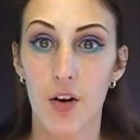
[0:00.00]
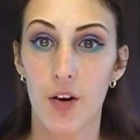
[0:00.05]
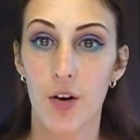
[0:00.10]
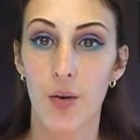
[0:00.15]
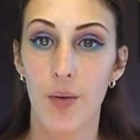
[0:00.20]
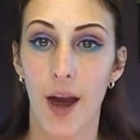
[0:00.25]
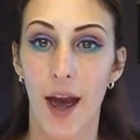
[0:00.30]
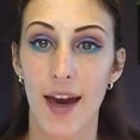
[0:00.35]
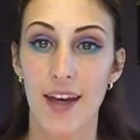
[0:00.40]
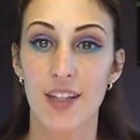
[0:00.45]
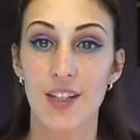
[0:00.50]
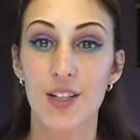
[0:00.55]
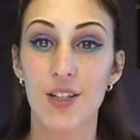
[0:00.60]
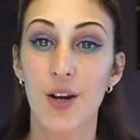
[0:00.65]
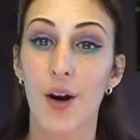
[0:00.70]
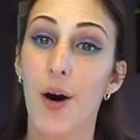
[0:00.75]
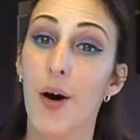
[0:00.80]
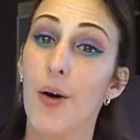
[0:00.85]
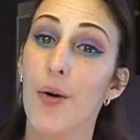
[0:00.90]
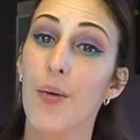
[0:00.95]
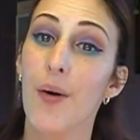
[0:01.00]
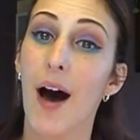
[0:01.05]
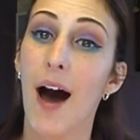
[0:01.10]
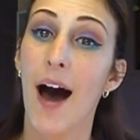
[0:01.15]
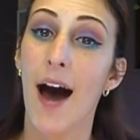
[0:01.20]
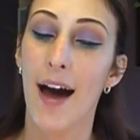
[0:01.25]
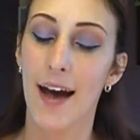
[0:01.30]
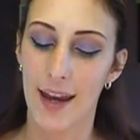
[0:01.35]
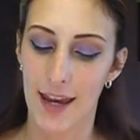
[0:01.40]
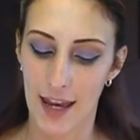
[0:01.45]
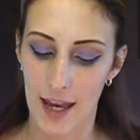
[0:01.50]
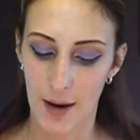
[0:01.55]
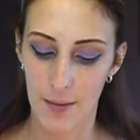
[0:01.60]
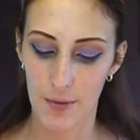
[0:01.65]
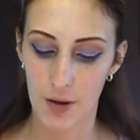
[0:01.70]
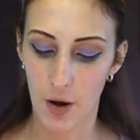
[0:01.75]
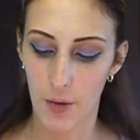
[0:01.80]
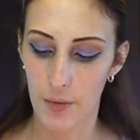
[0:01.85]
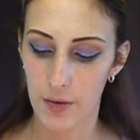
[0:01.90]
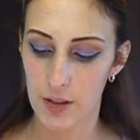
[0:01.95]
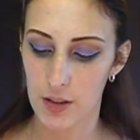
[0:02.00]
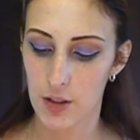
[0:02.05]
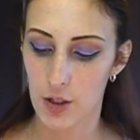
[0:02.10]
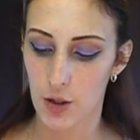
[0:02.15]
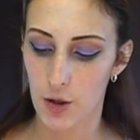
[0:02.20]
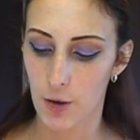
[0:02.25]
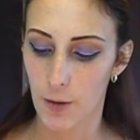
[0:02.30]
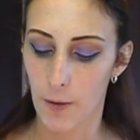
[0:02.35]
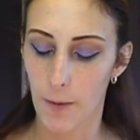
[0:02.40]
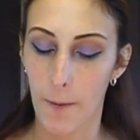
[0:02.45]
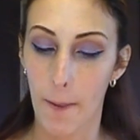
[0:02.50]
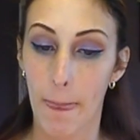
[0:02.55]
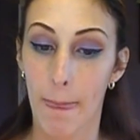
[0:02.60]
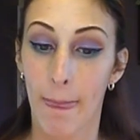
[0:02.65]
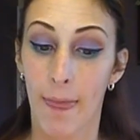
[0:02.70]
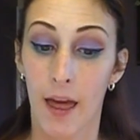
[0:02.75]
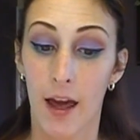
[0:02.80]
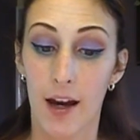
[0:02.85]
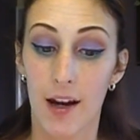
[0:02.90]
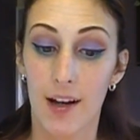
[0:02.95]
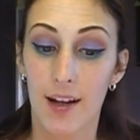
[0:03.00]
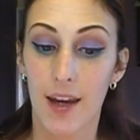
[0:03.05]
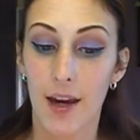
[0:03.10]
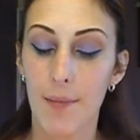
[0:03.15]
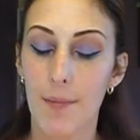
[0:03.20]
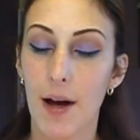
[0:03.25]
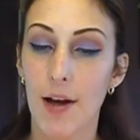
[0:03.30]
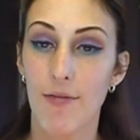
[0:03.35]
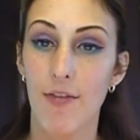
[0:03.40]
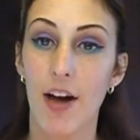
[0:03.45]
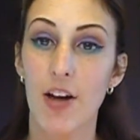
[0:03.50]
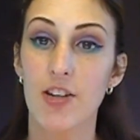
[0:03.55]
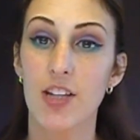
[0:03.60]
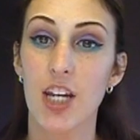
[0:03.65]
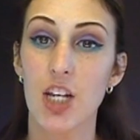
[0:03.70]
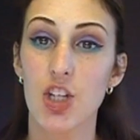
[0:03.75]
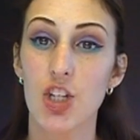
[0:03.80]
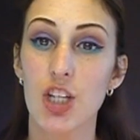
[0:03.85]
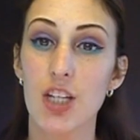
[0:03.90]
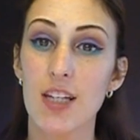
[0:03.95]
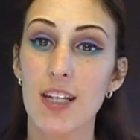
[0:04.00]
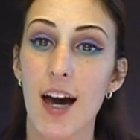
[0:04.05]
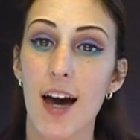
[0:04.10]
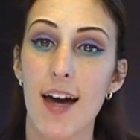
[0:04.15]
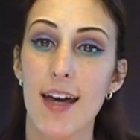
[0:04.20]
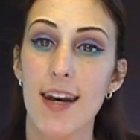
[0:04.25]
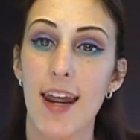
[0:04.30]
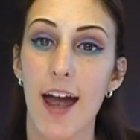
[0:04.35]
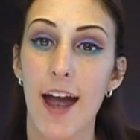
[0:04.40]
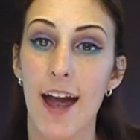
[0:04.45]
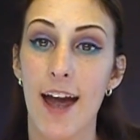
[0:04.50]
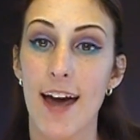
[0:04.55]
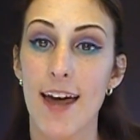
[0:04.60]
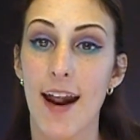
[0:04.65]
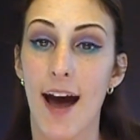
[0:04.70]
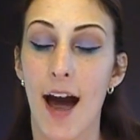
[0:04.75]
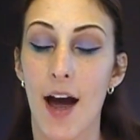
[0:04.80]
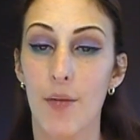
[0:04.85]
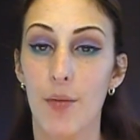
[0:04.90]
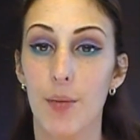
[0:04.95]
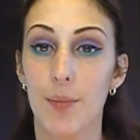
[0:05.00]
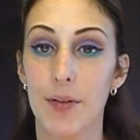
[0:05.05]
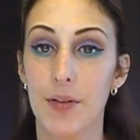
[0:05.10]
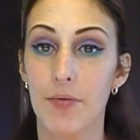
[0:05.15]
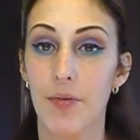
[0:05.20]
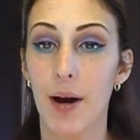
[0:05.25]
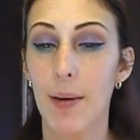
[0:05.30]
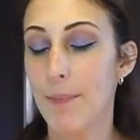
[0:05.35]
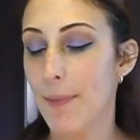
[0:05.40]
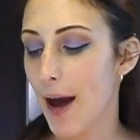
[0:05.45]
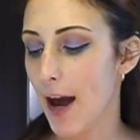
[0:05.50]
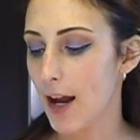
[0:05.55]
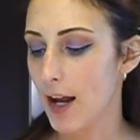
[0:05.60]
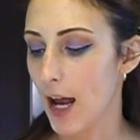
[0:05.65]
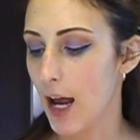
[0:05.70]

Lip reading: Okay, so I am going to get my foundation done, and I will be right back.